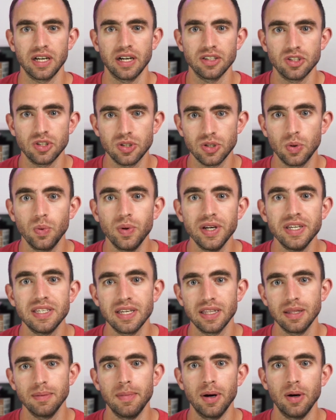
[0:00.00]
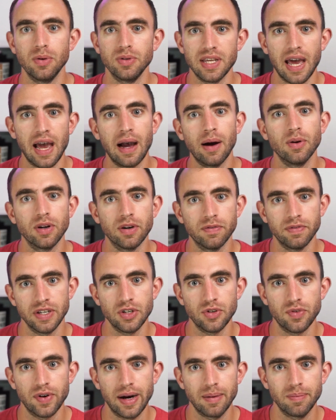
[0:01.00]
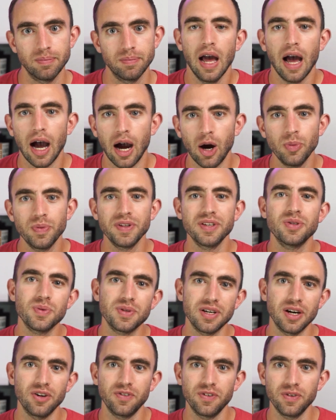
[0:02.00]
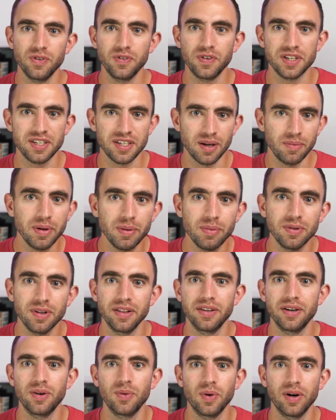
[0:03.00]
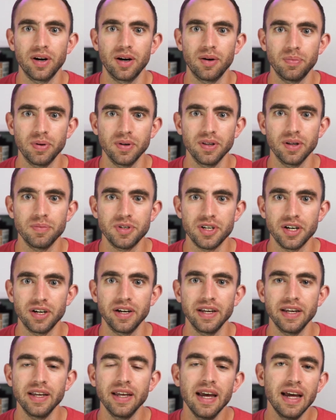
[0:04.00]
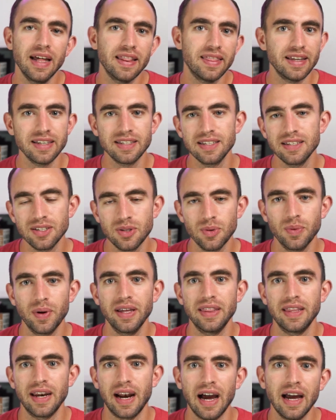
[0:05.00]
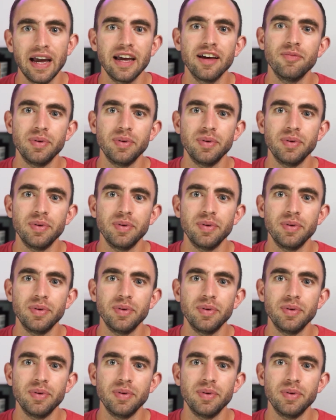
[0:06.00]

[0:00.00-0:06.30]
on squeezing the most out of each rep. I hope this was helpful for some people on their one arm pull-up journey. This is the way that I have